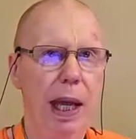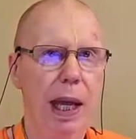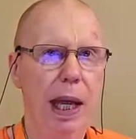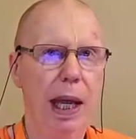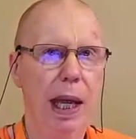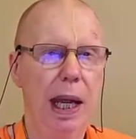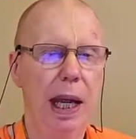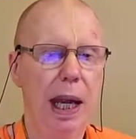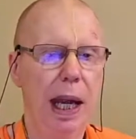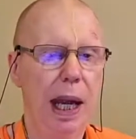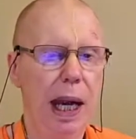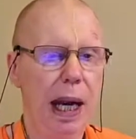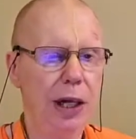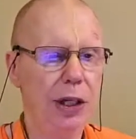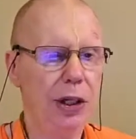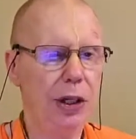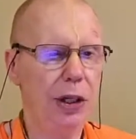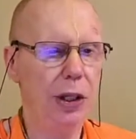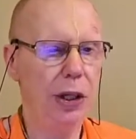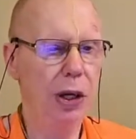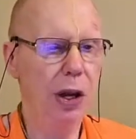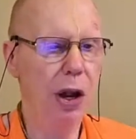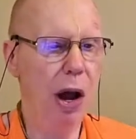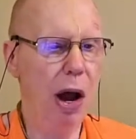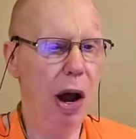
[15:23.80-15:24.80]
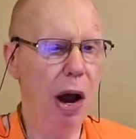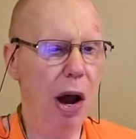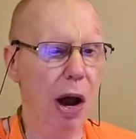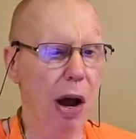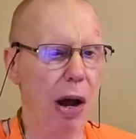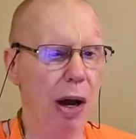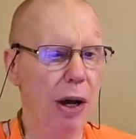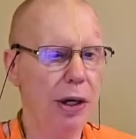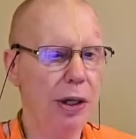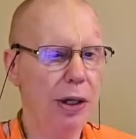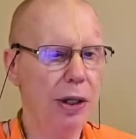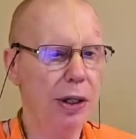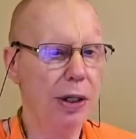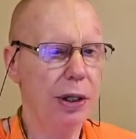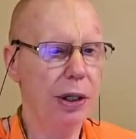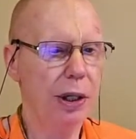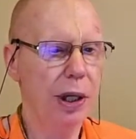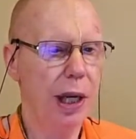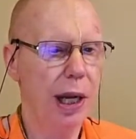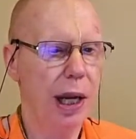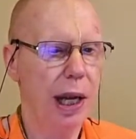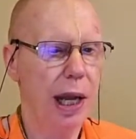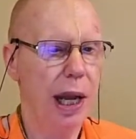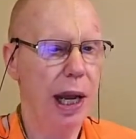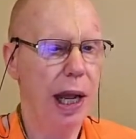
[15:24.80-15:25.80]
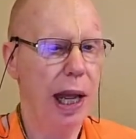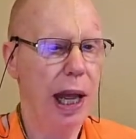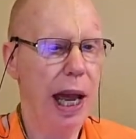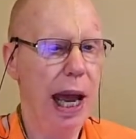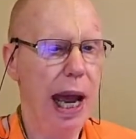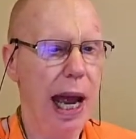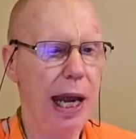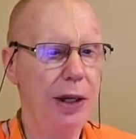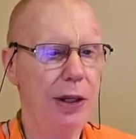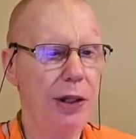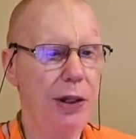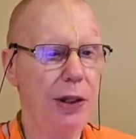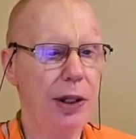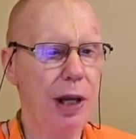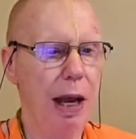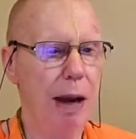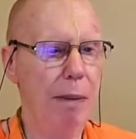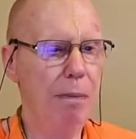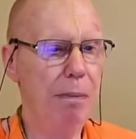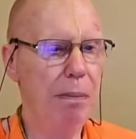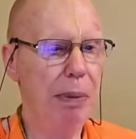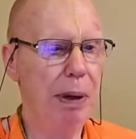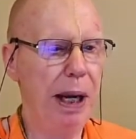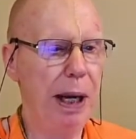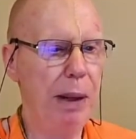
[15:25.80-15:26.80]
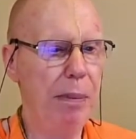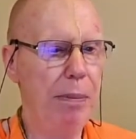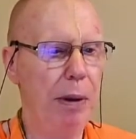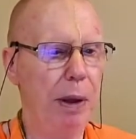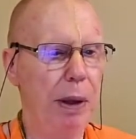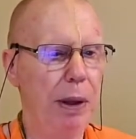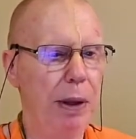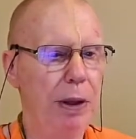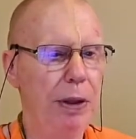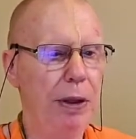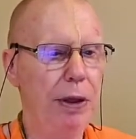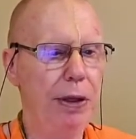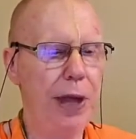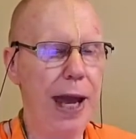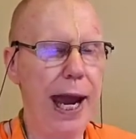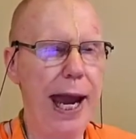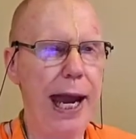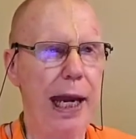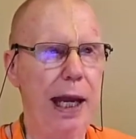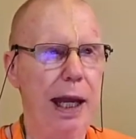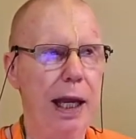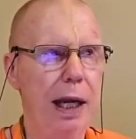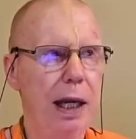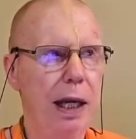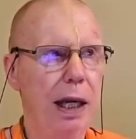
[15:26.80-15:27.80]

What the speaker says: It's not, as some people think,